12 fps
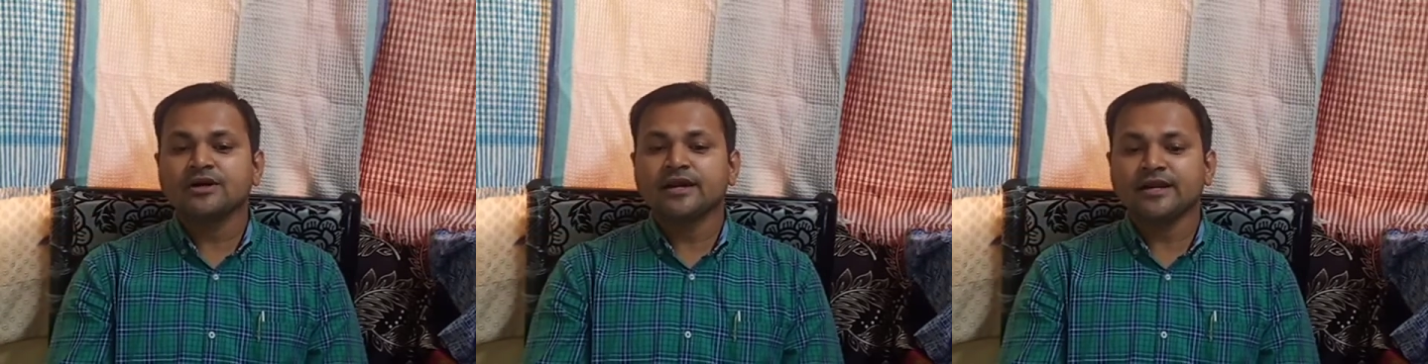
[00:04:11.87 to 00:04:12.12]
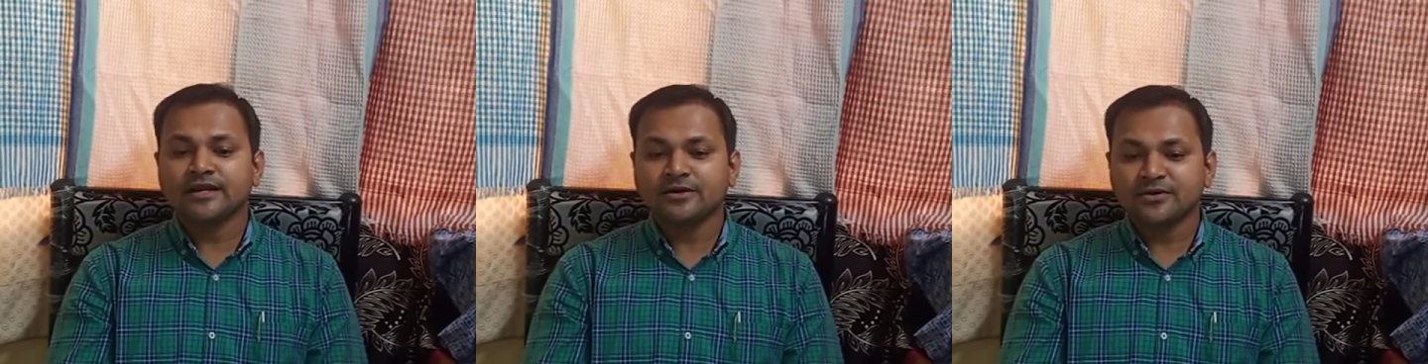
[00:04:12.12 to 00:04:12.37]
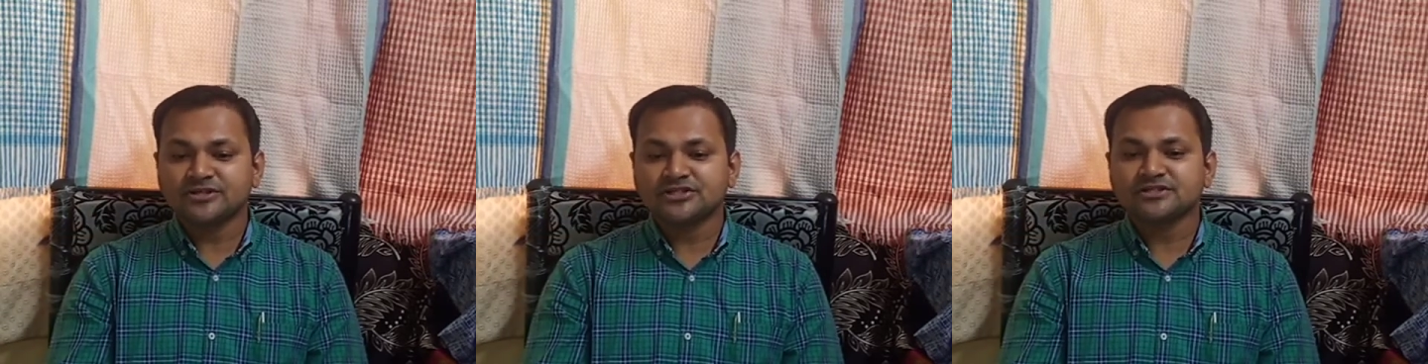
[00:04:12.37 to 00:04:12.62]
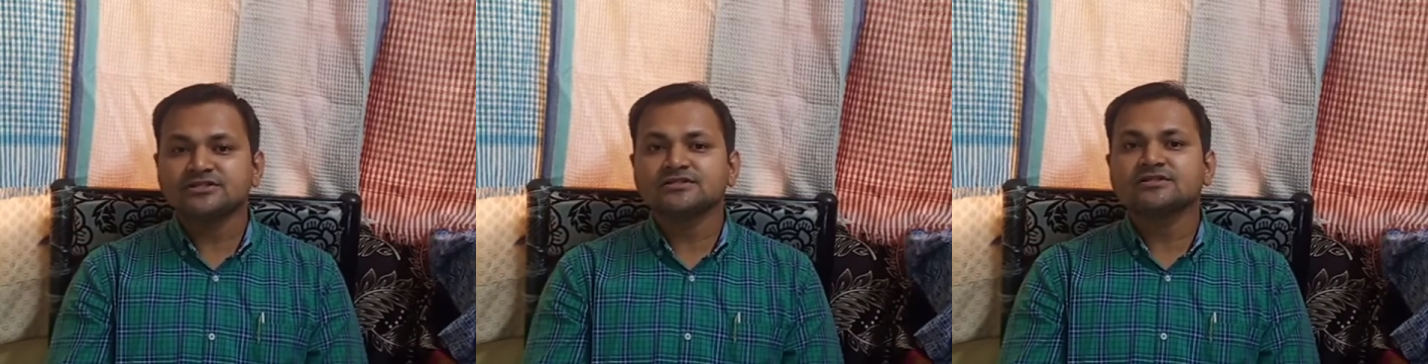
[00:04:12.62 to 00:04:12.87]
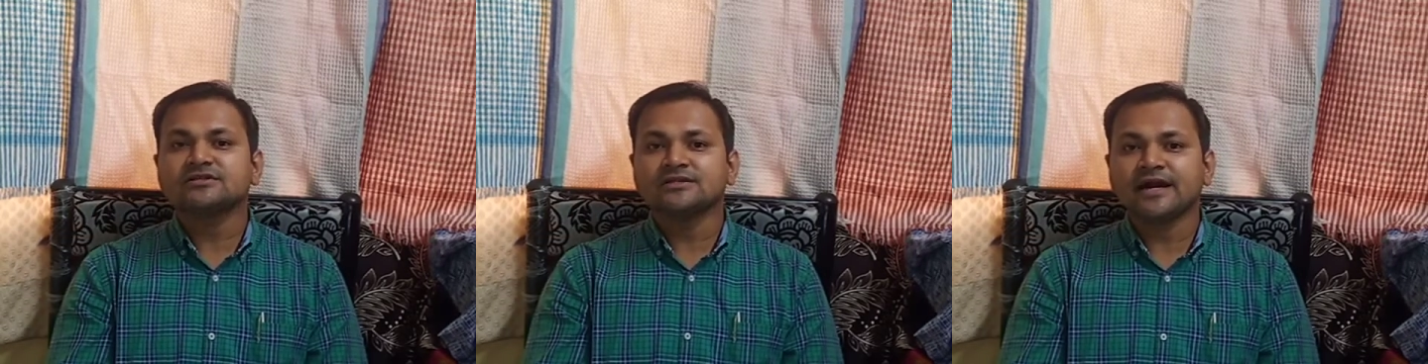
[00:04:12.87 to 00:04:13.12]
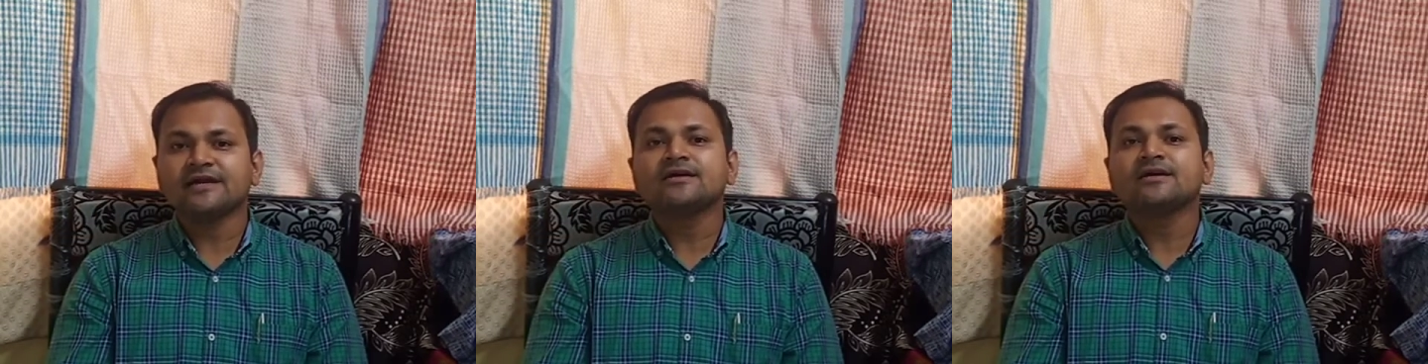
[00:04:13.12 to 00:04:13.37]
any questions
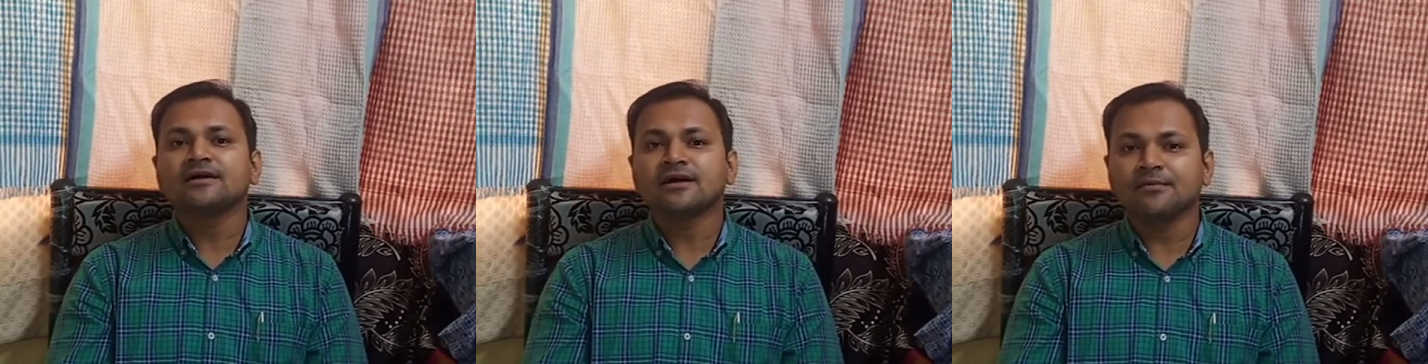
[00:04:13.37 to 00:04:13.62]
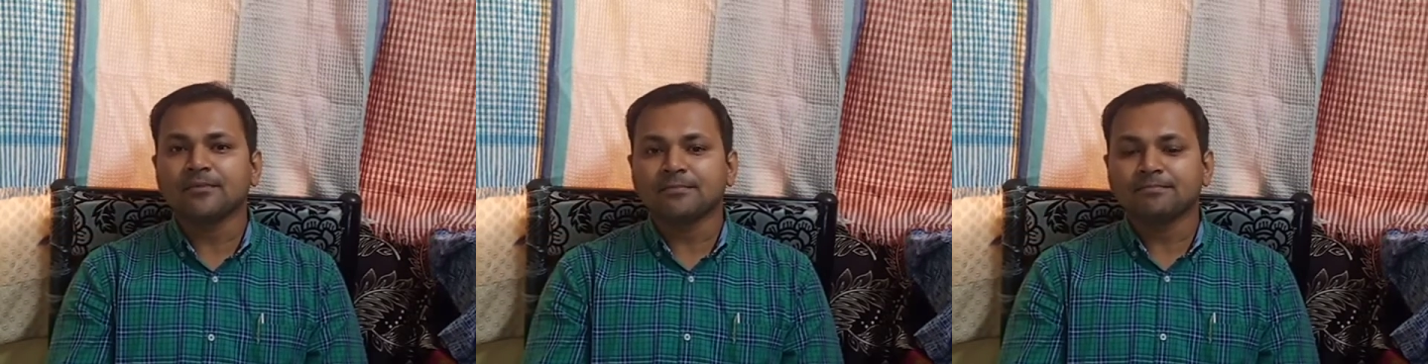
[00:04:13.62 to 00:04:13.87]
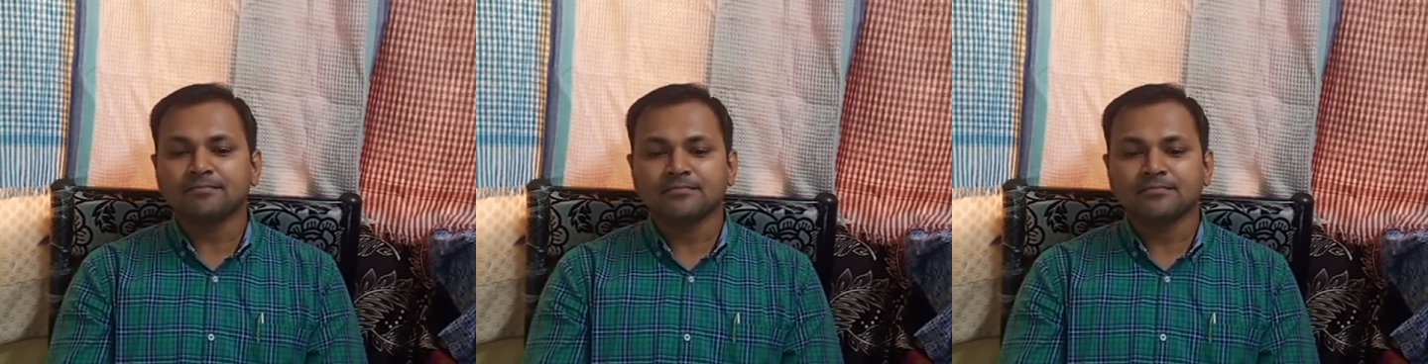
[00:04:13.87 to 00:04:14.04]
that come up.